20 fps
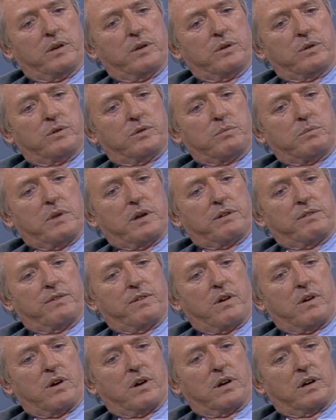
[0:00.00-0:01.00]
used
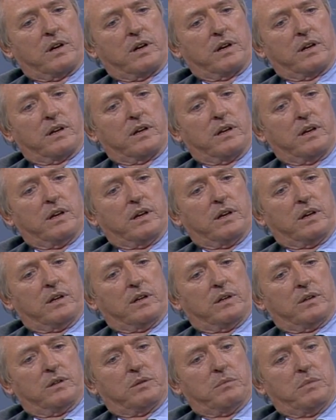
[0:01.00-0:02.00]
metaphorically
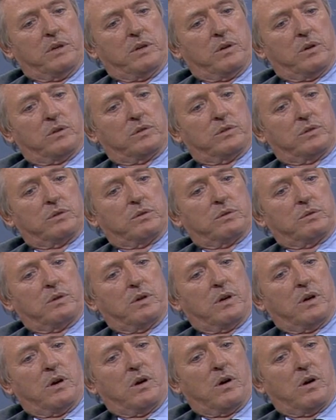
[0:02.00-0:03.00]
to mean also
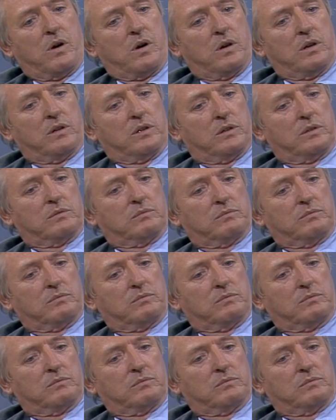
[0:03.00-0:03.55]
hard